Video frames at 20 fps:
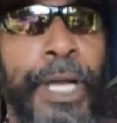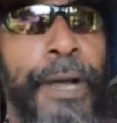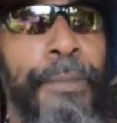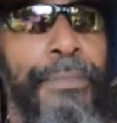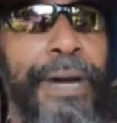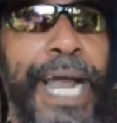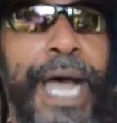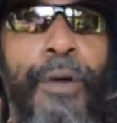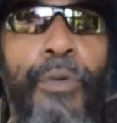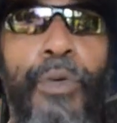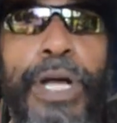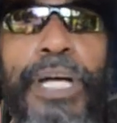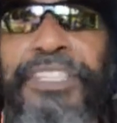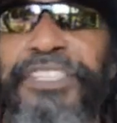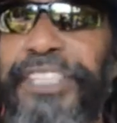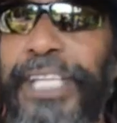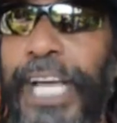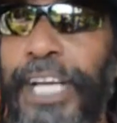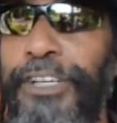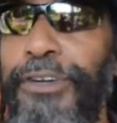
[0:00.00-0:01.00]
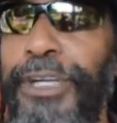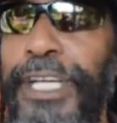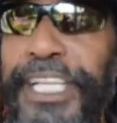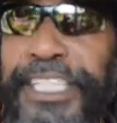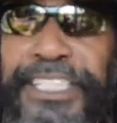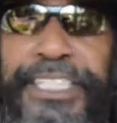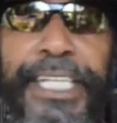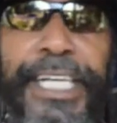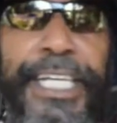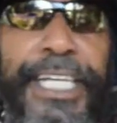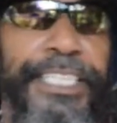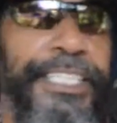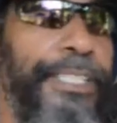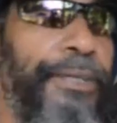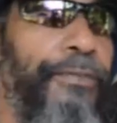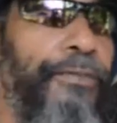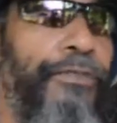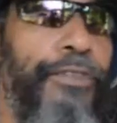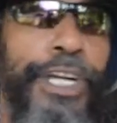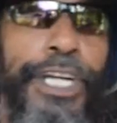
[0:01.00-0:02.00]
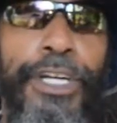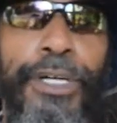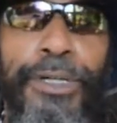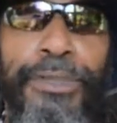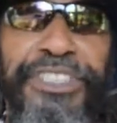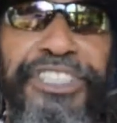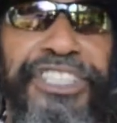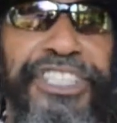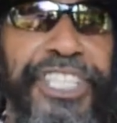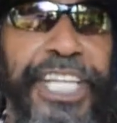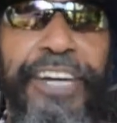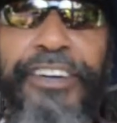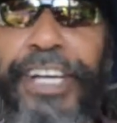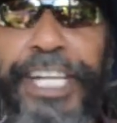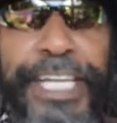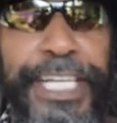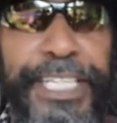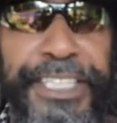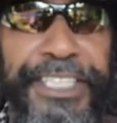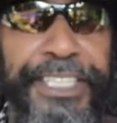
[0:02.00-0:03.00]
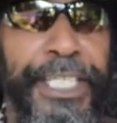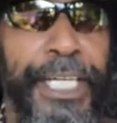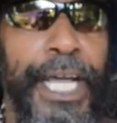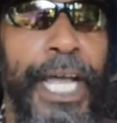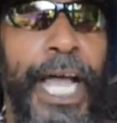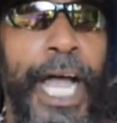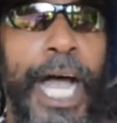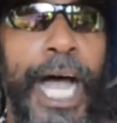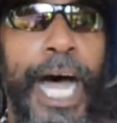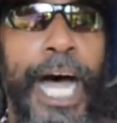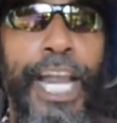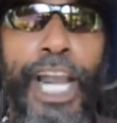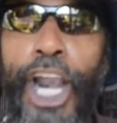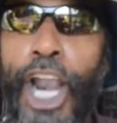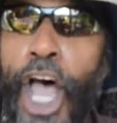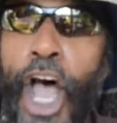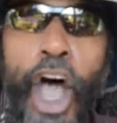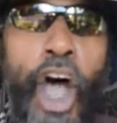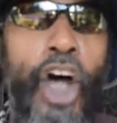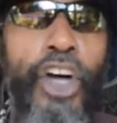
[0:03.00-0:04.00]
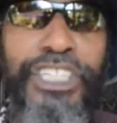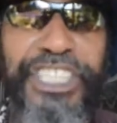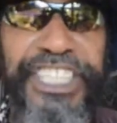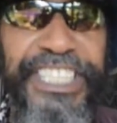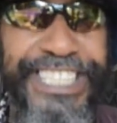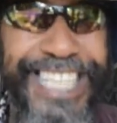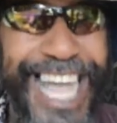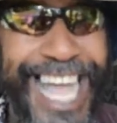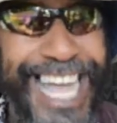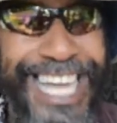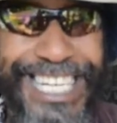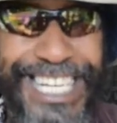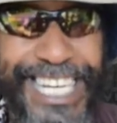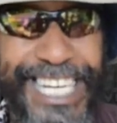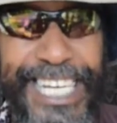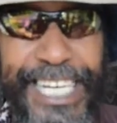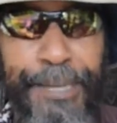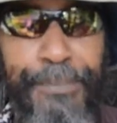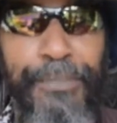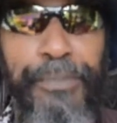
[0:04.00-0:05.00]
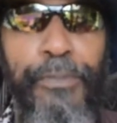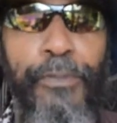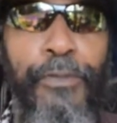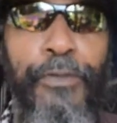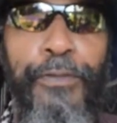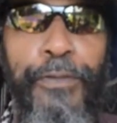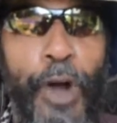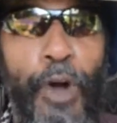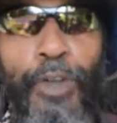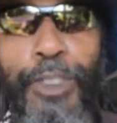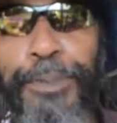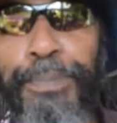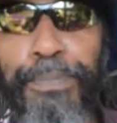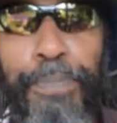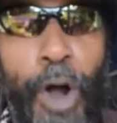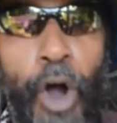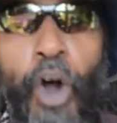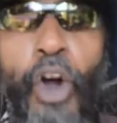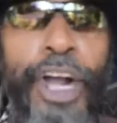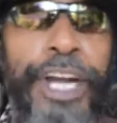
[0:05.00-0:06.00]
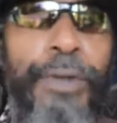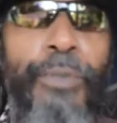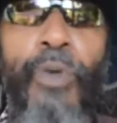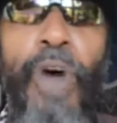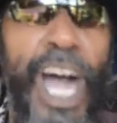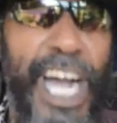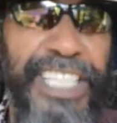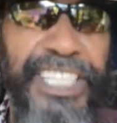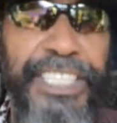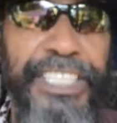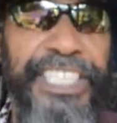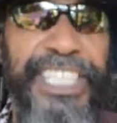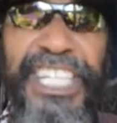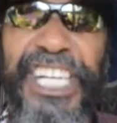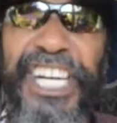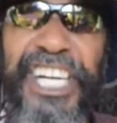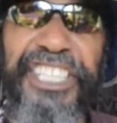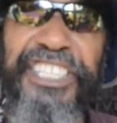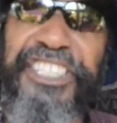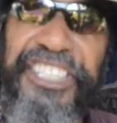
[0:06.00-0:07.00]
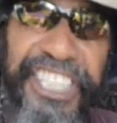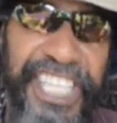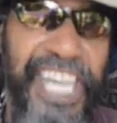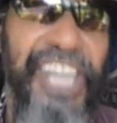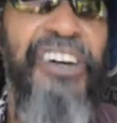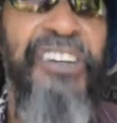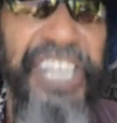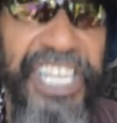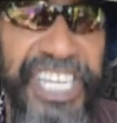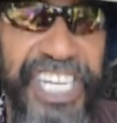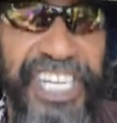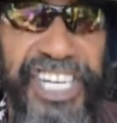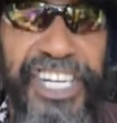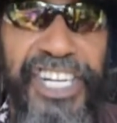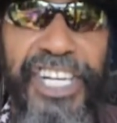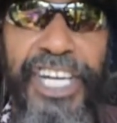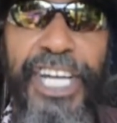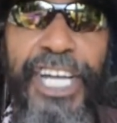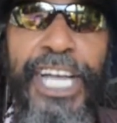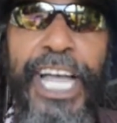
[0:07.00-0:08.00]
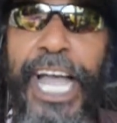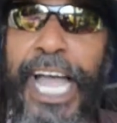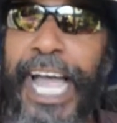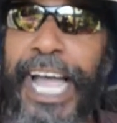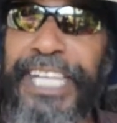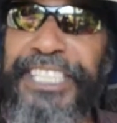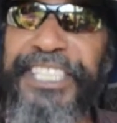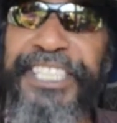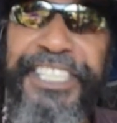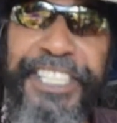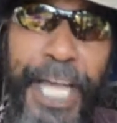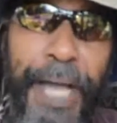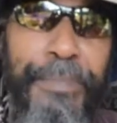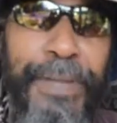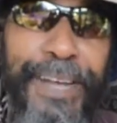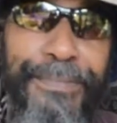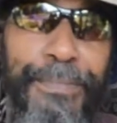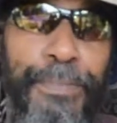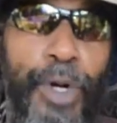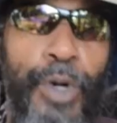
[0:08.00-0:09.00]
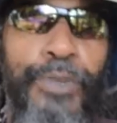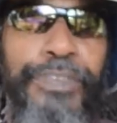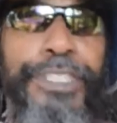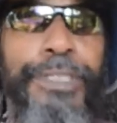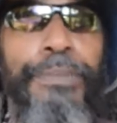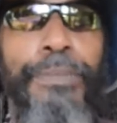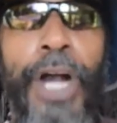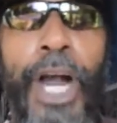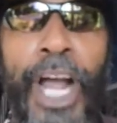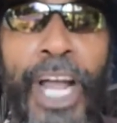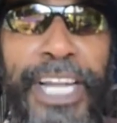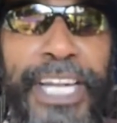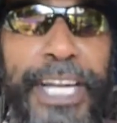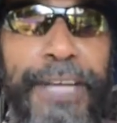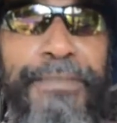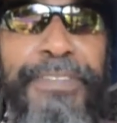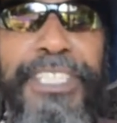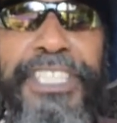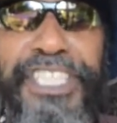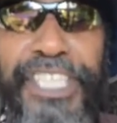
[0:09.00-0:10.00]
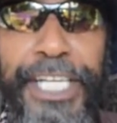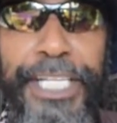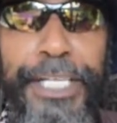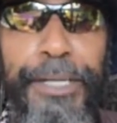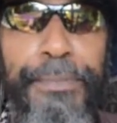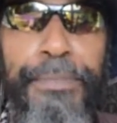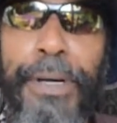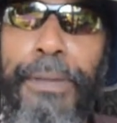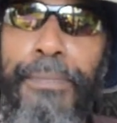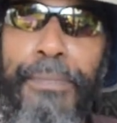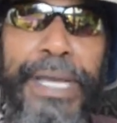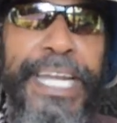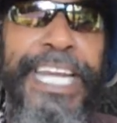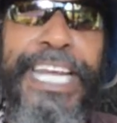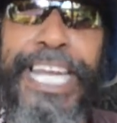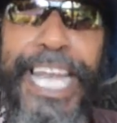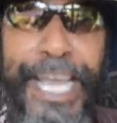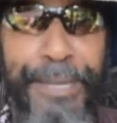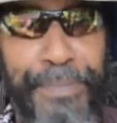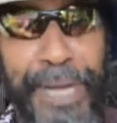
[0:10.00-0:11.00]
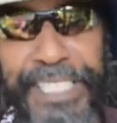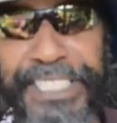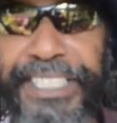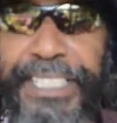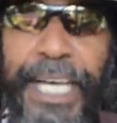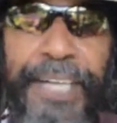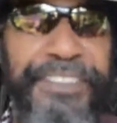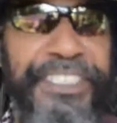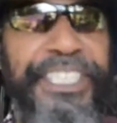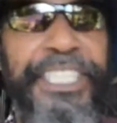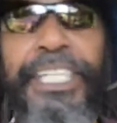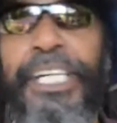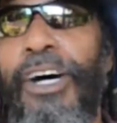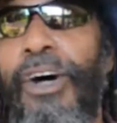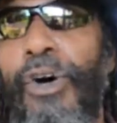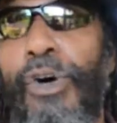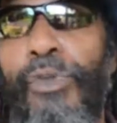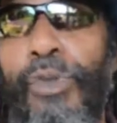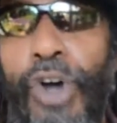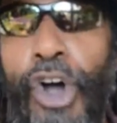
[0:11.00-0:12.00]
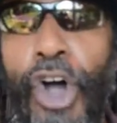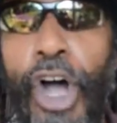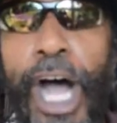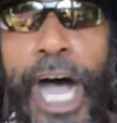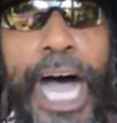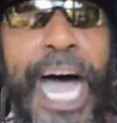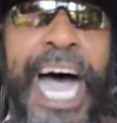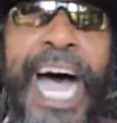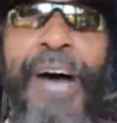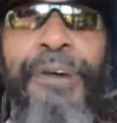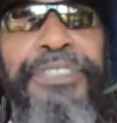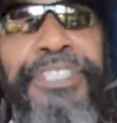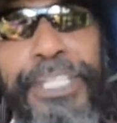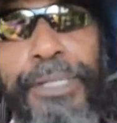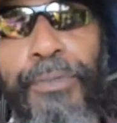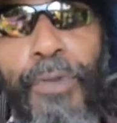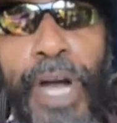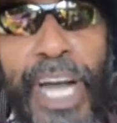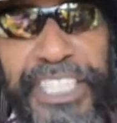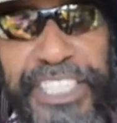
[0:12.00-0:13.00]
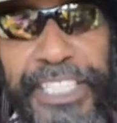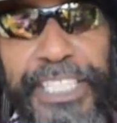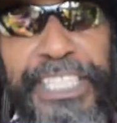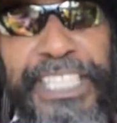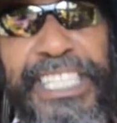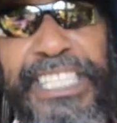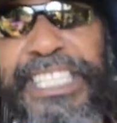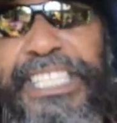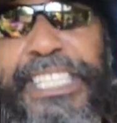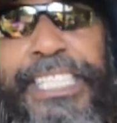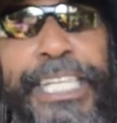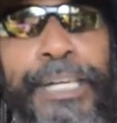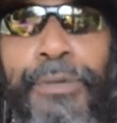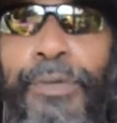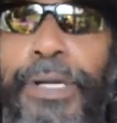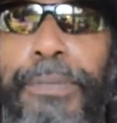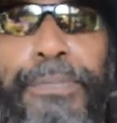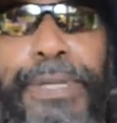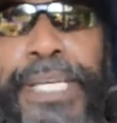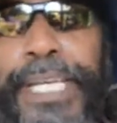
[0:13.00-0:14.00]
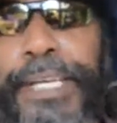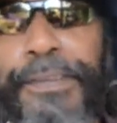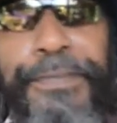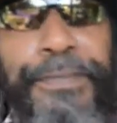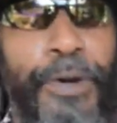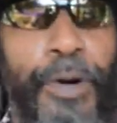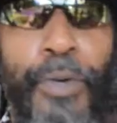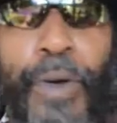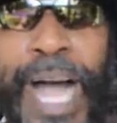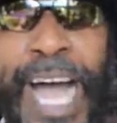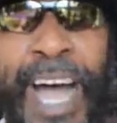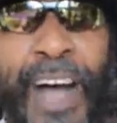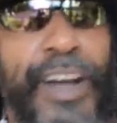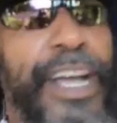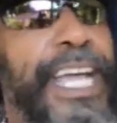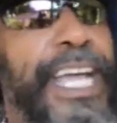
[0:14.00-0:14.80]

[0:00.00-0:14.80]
But I will tell you this, that there's some real serious, long-standing folks born in Washington that are still here, and some have moved to Maryland and Virginia, but many like myself still hold a house in Washington, D.C., and we'll be here for a while.